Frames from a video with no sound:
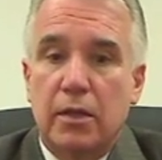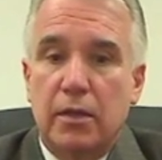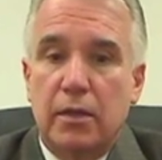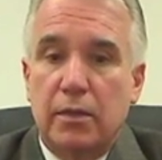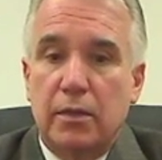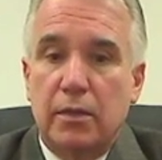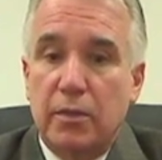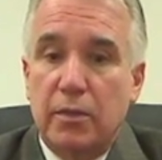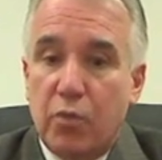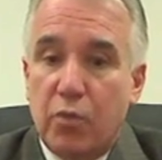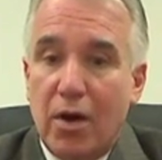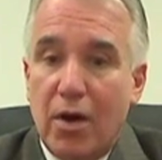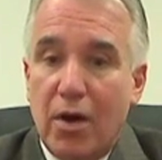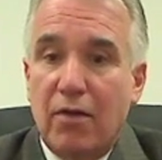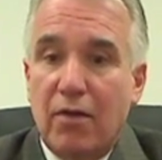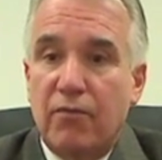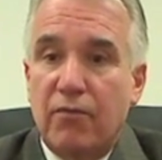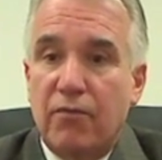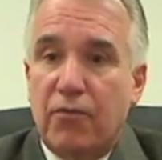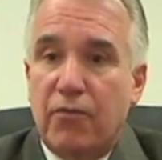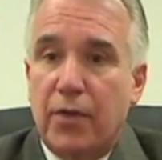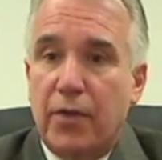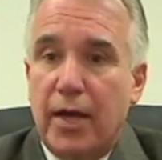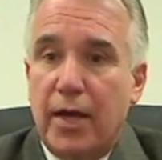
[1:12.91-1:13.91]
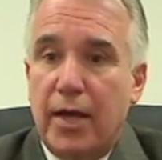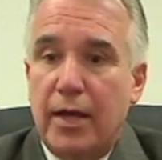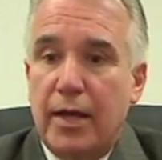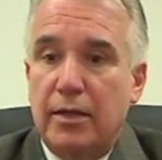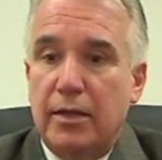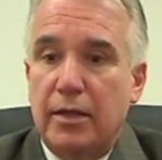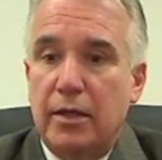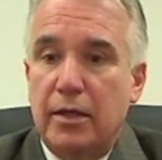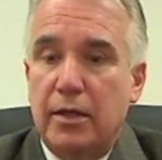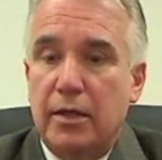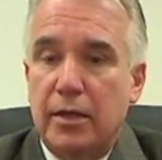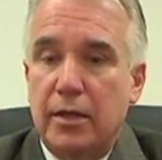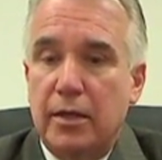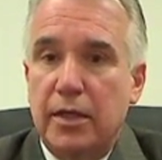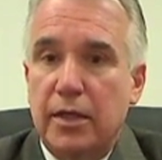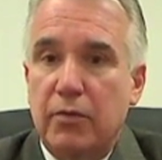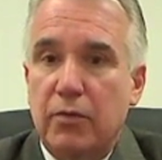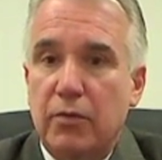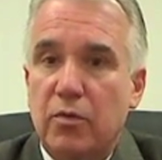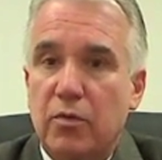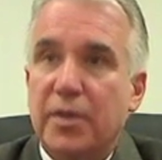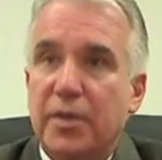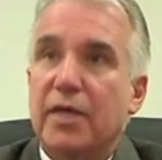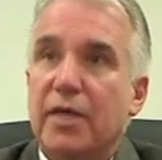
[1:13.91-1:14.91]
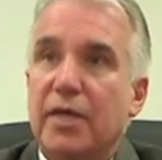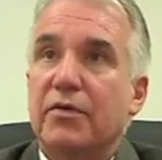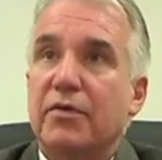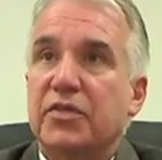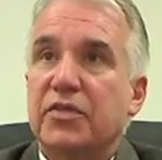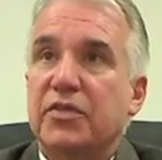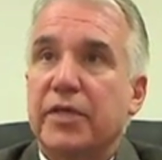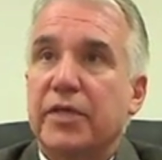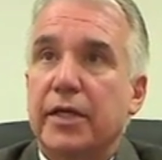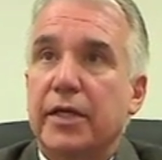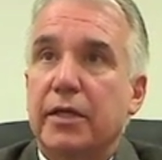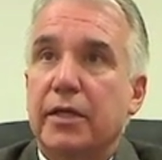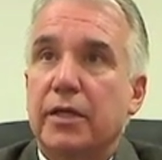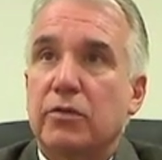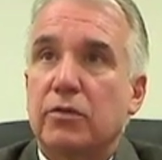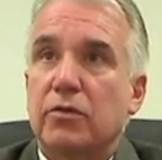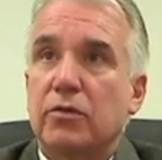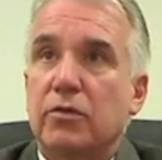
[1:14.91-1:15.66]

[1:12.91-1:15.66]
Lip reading: The problem for that, it would be devastating